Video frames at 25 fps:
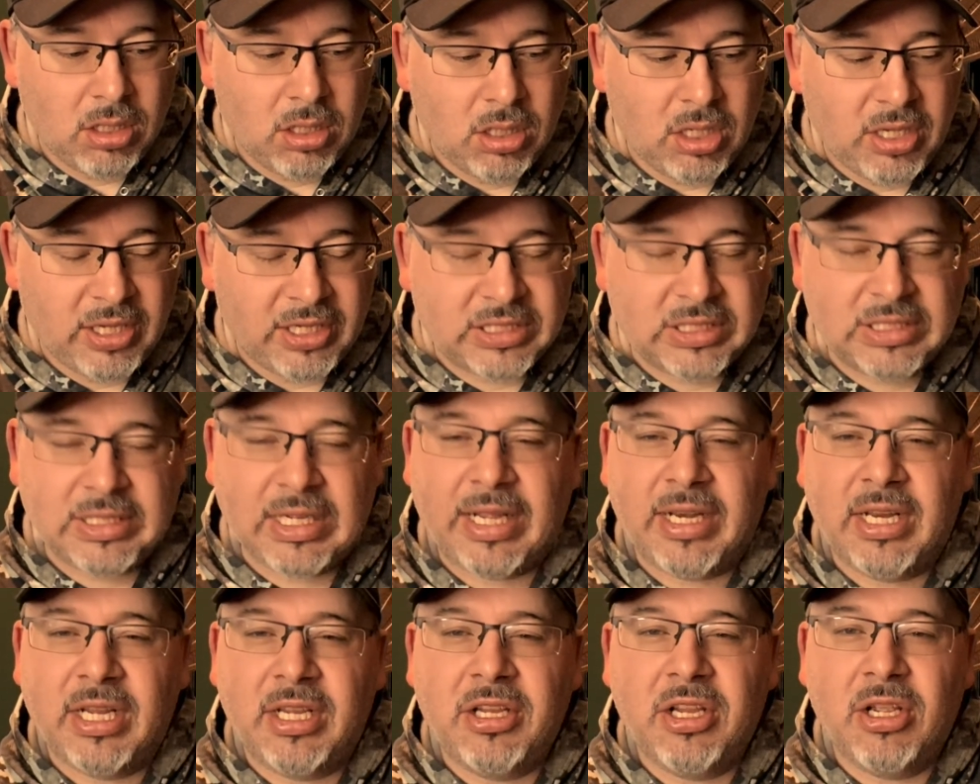
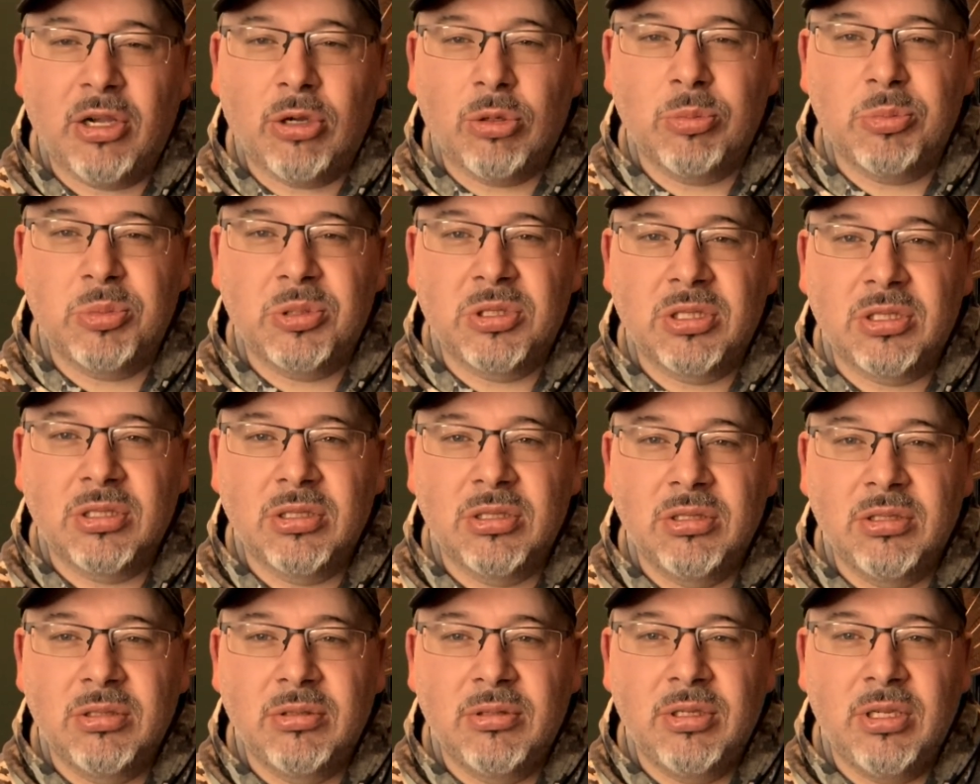exciting yelps.
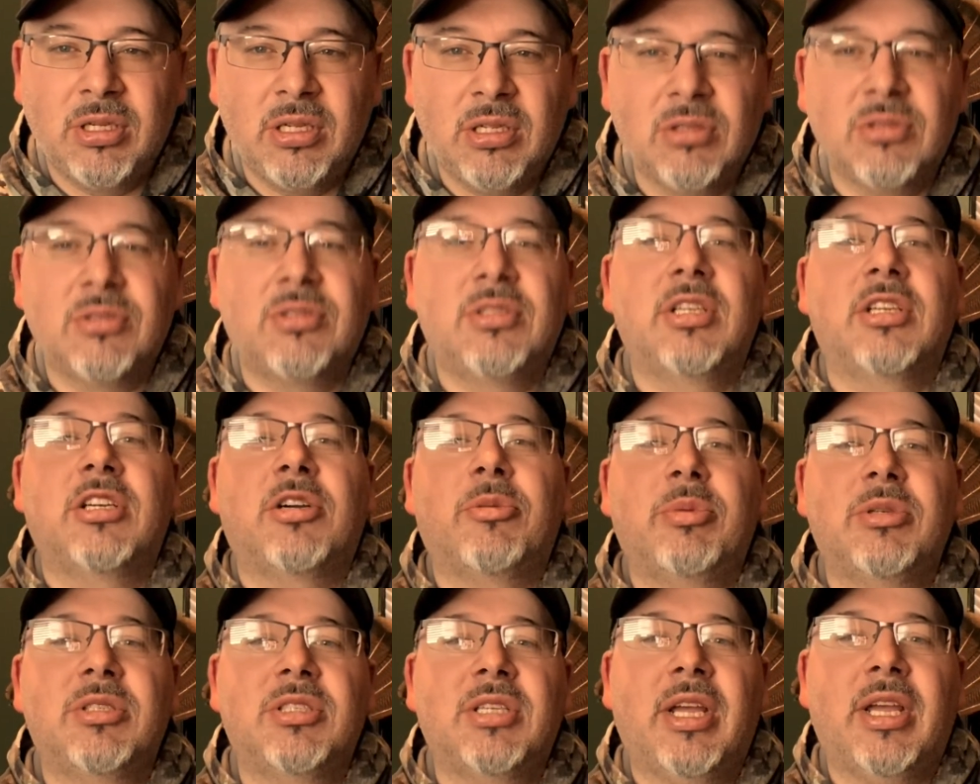He'll stick
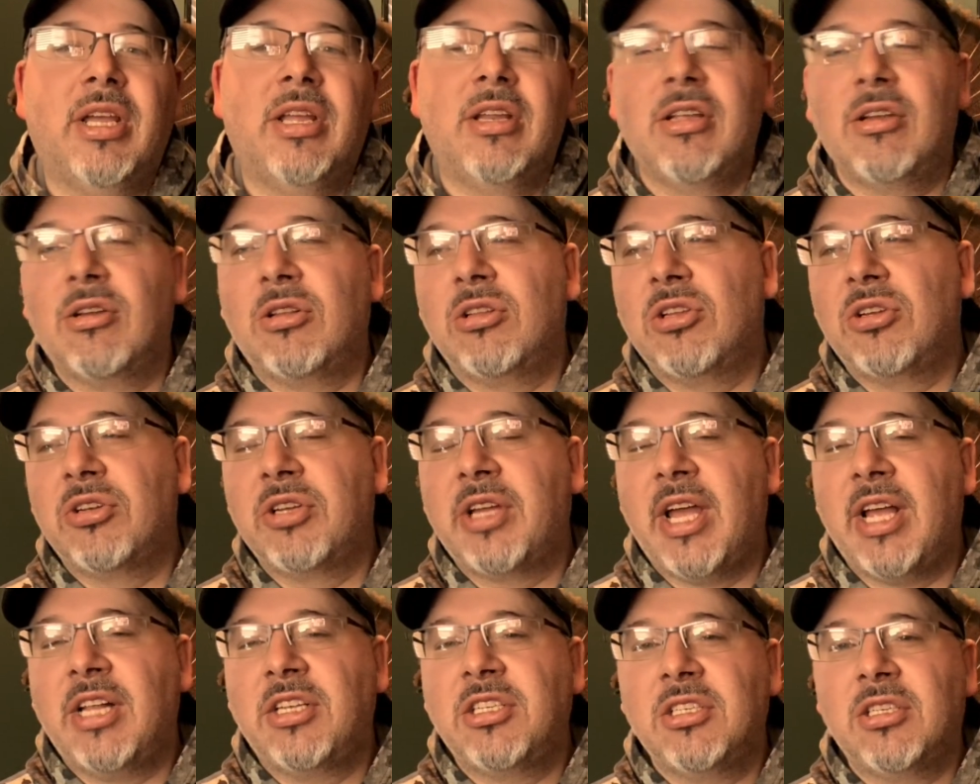up his head, he'll look
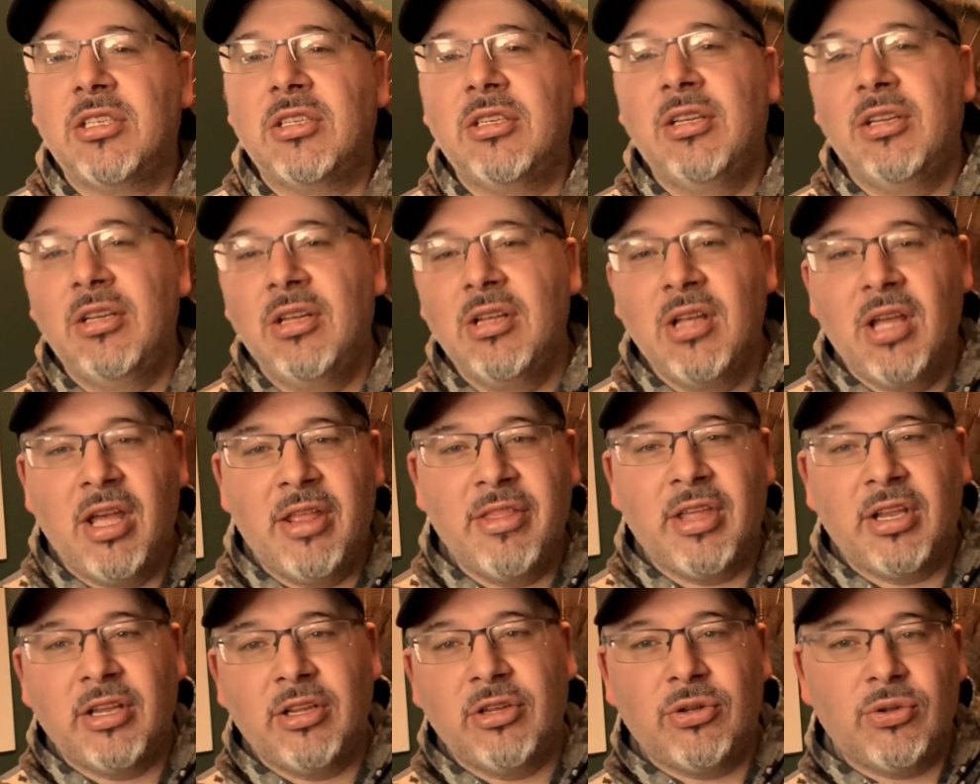at you,
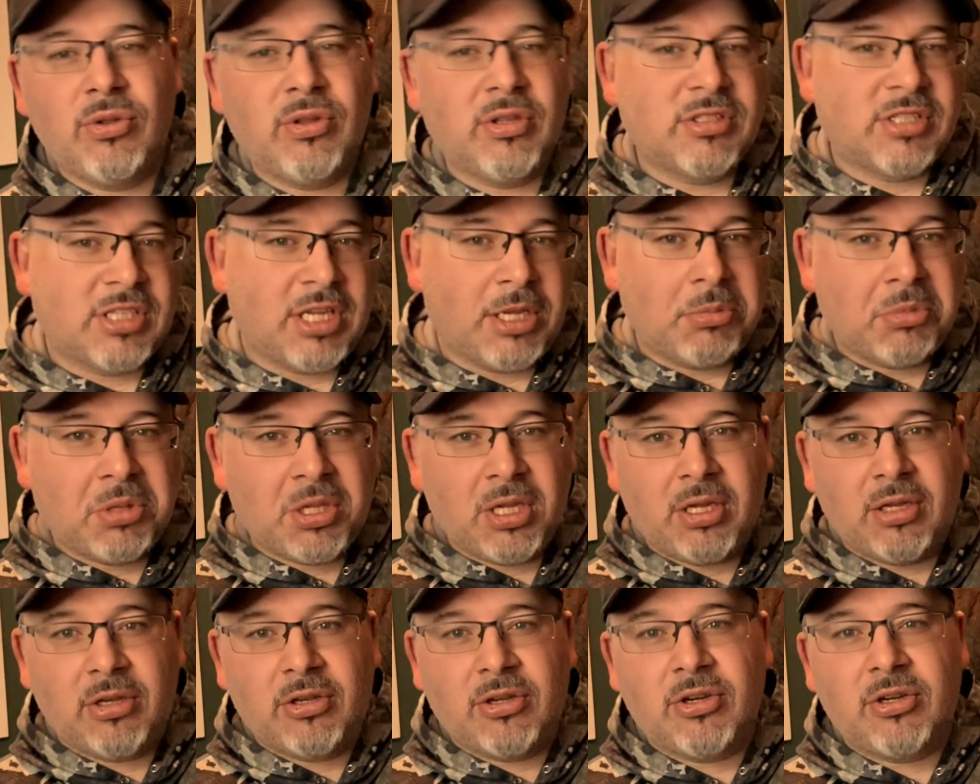and then you do the same
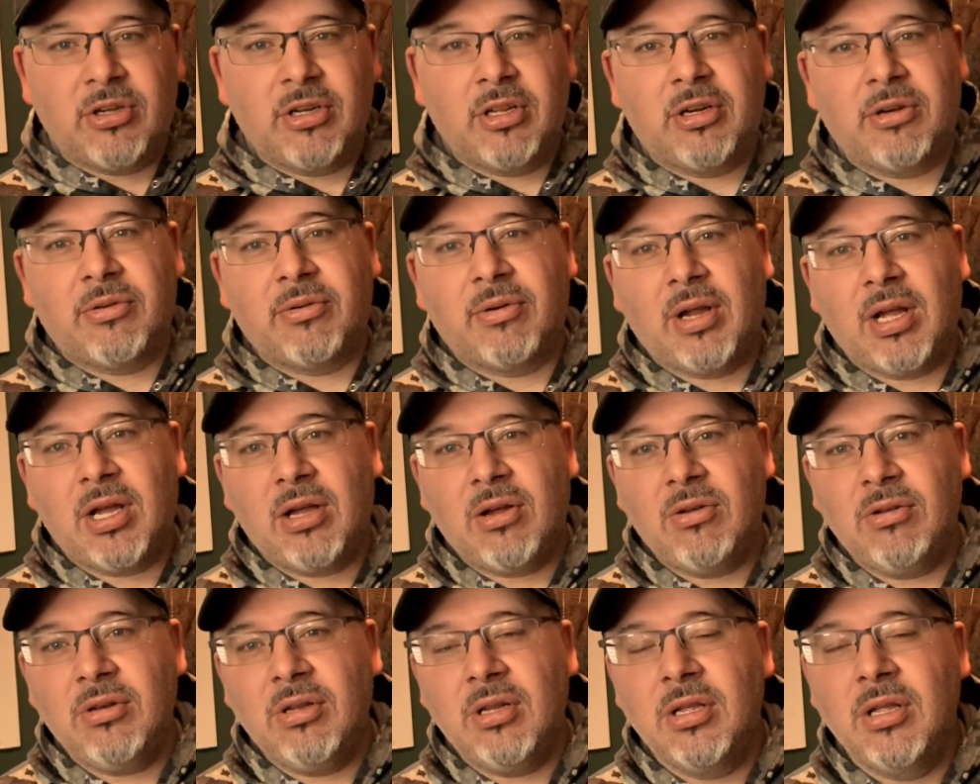thing. Turn it
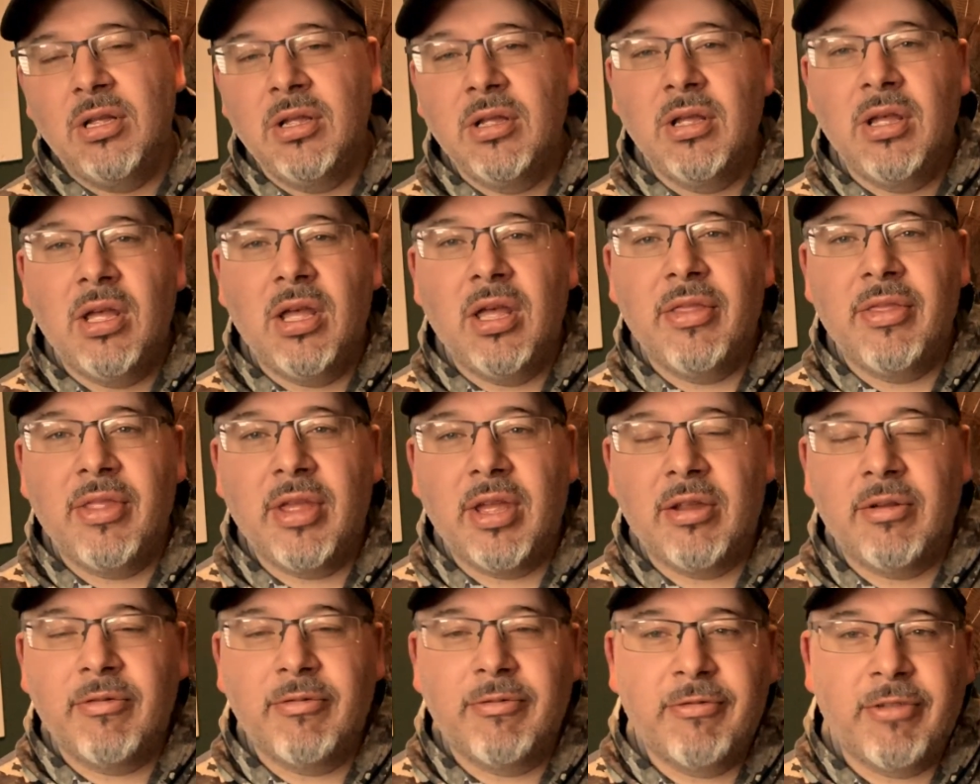around and
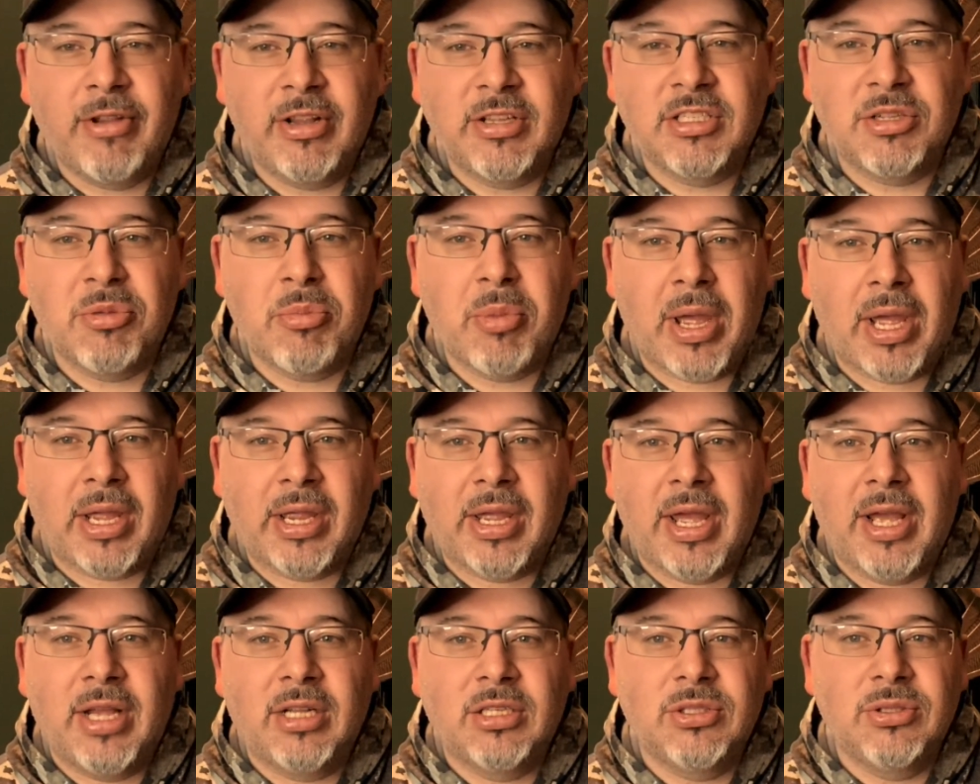then face it back
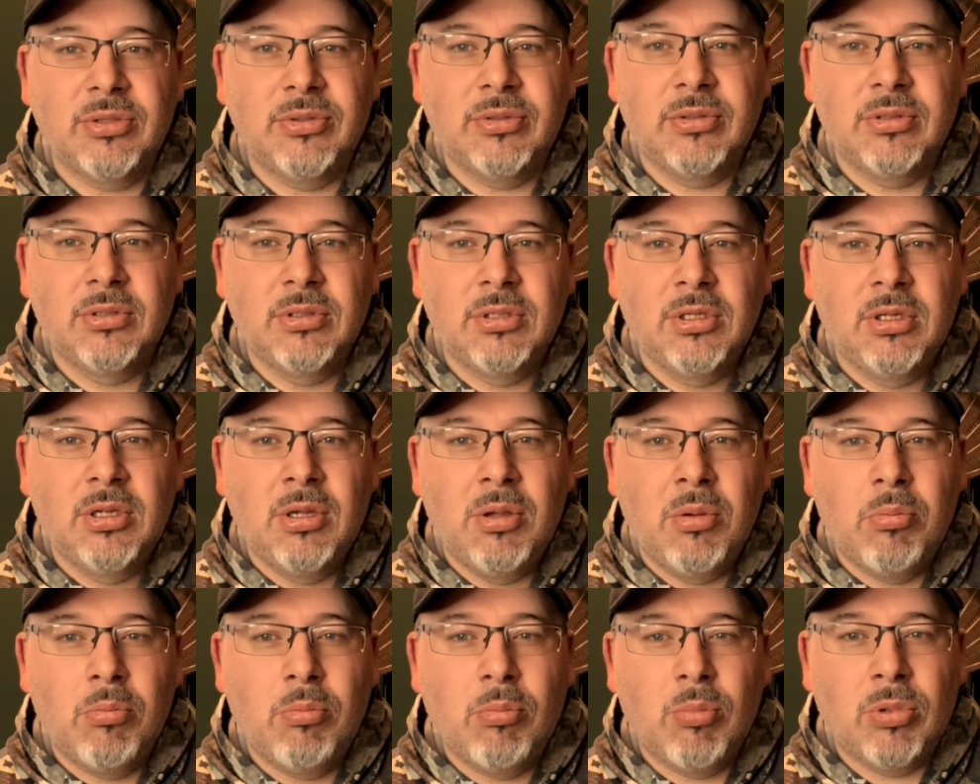at you.
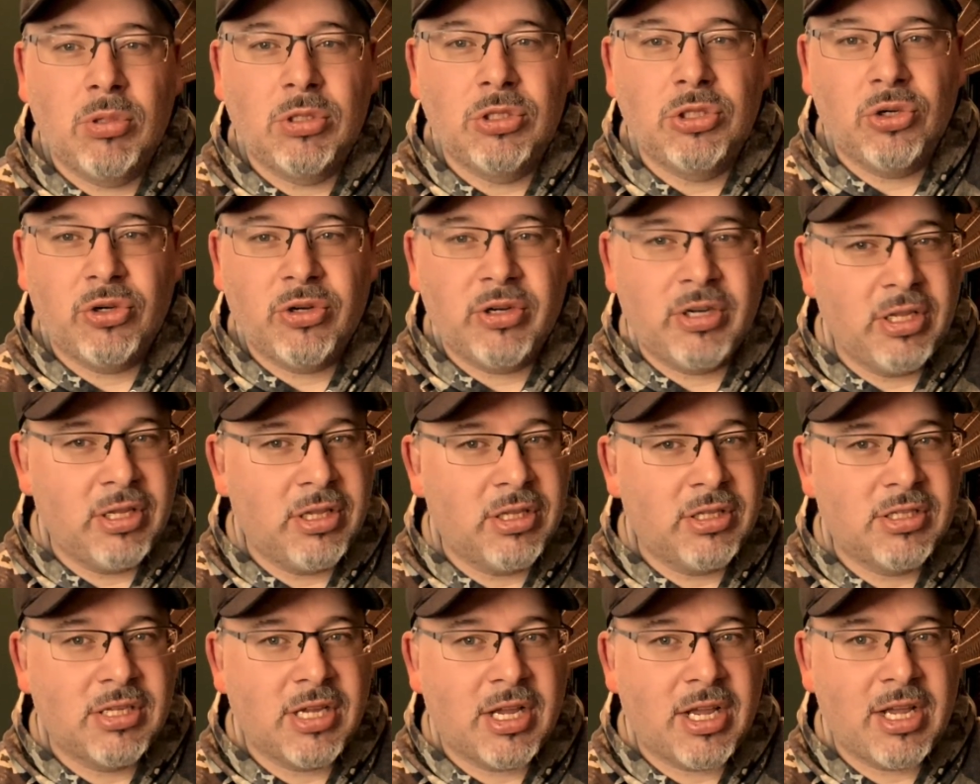Majority
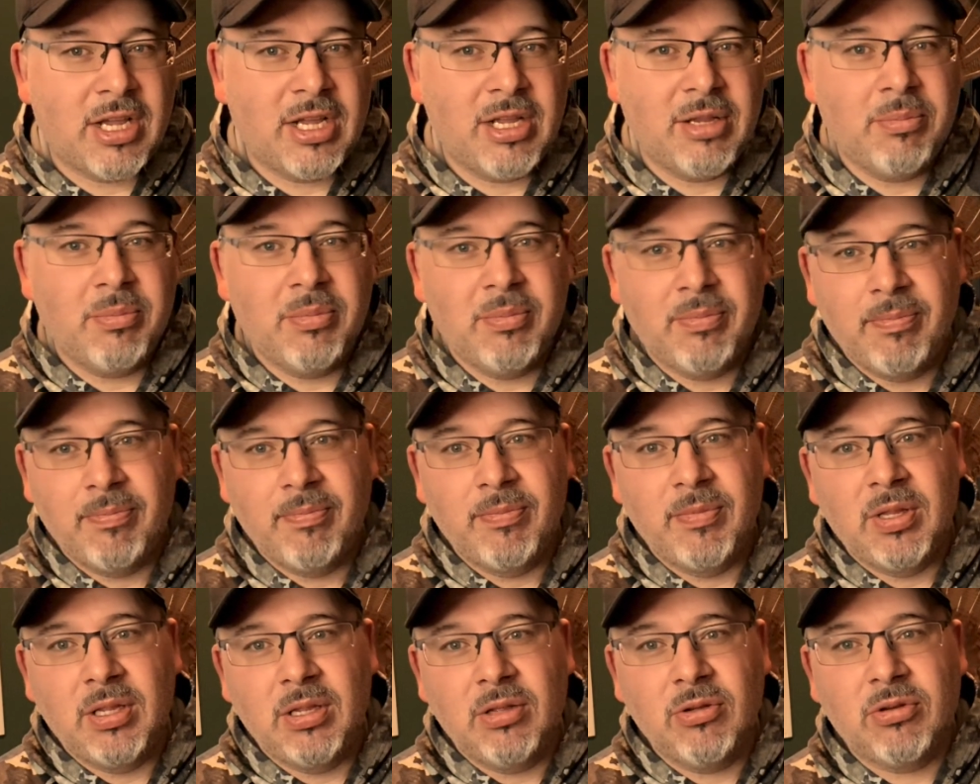of the time,
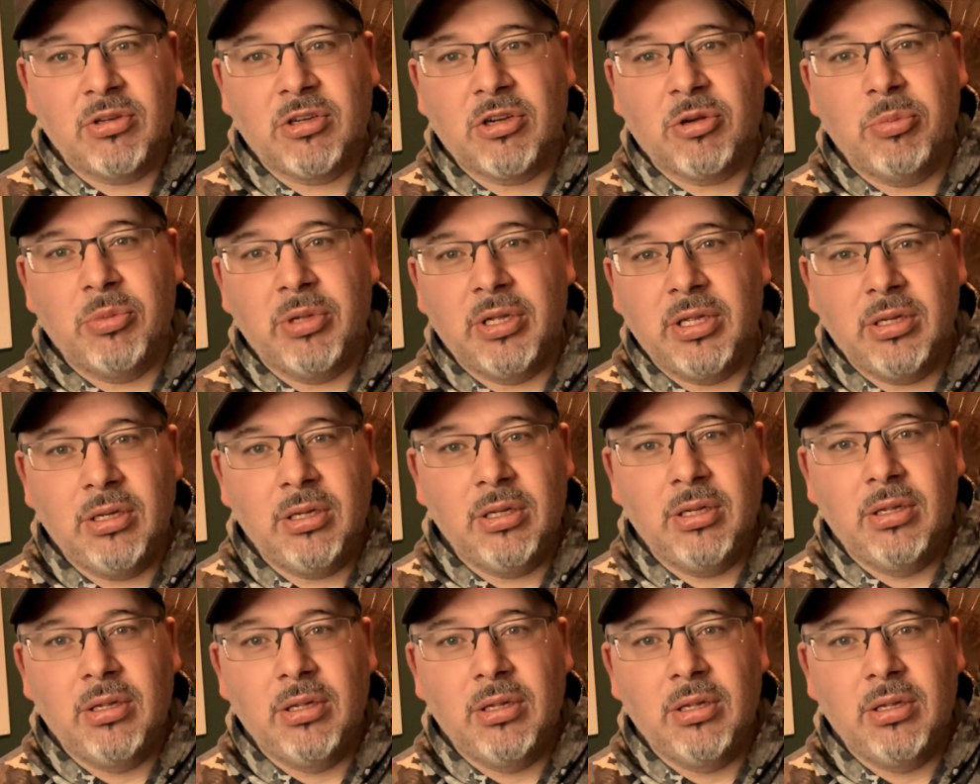he'll come in.